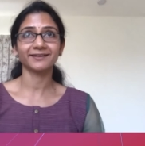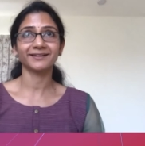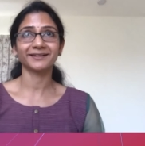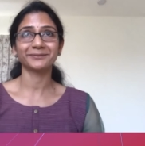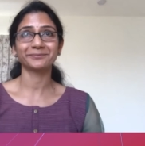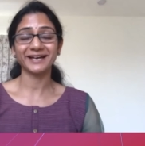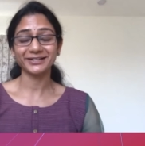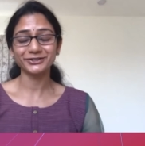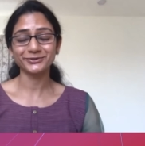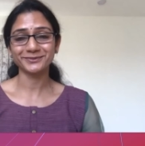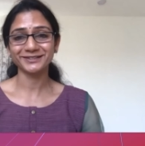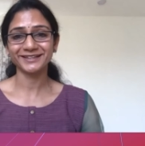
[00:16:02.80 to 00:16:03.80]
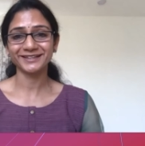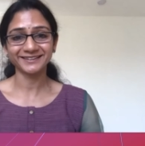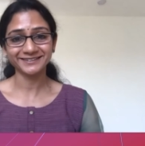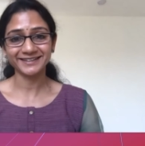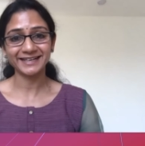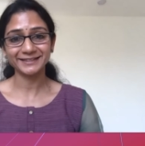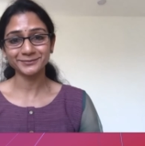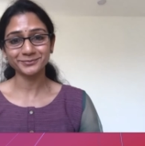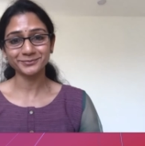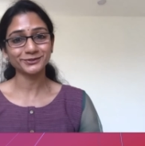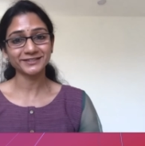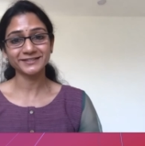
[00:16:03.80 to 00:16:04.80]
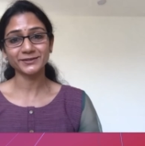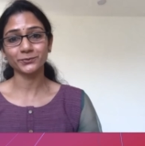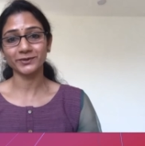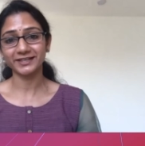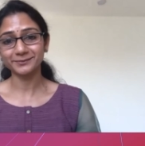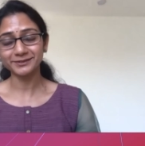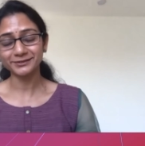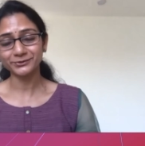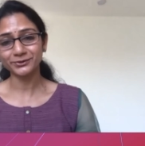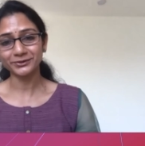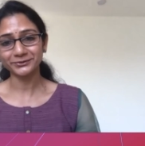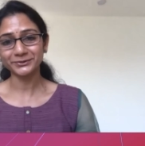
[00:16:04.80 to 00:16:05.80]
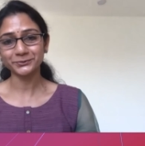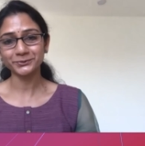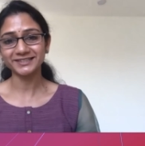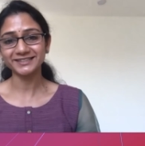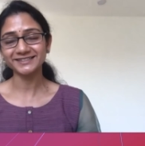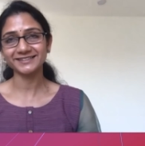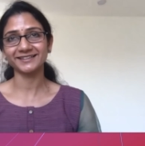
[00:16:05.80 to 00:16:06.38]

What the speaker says: management that the talent pool is available throughout the world